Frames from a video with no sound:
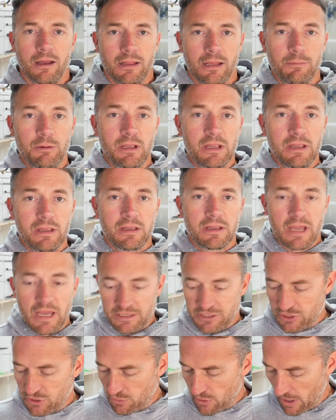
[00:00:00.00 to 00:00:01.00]
let me
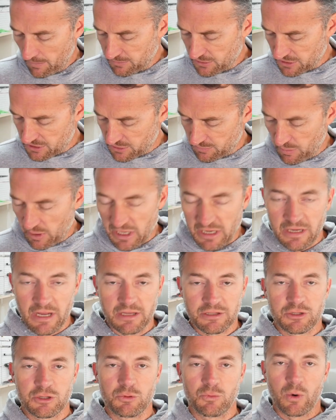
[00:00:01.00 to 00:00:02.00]
catch you up to speed
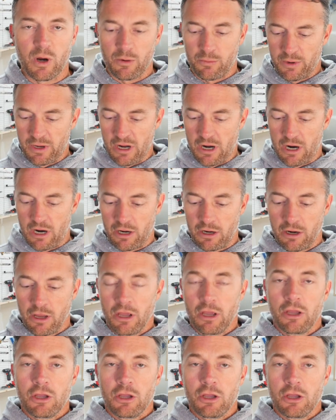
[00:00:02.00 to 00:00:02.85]
as to where we are.